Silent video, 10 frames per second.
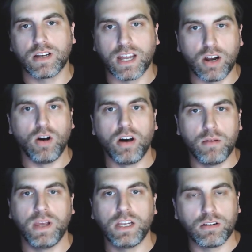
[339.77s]
kind of
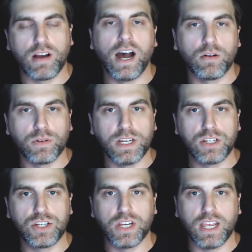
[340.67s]
automate your
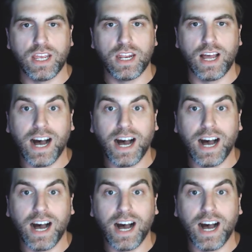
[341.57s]
outreach in